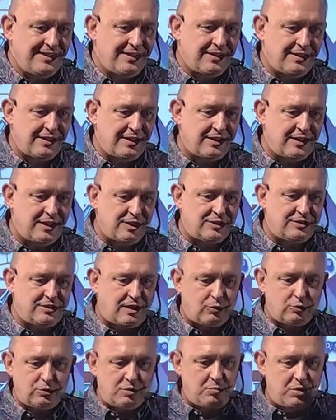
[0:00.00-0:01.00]
and there's
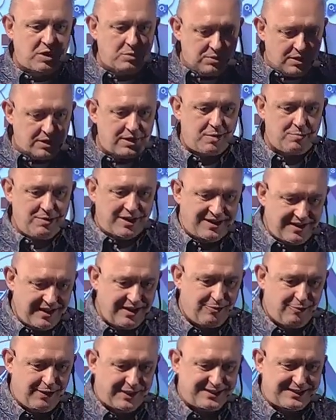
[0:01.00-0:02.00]
1,000 people coming
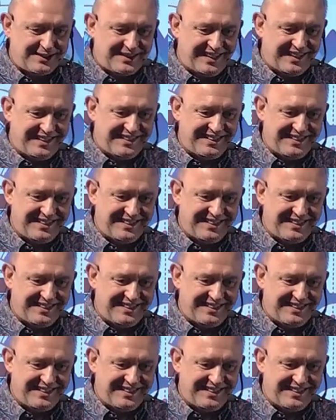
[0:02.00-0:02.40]
in one side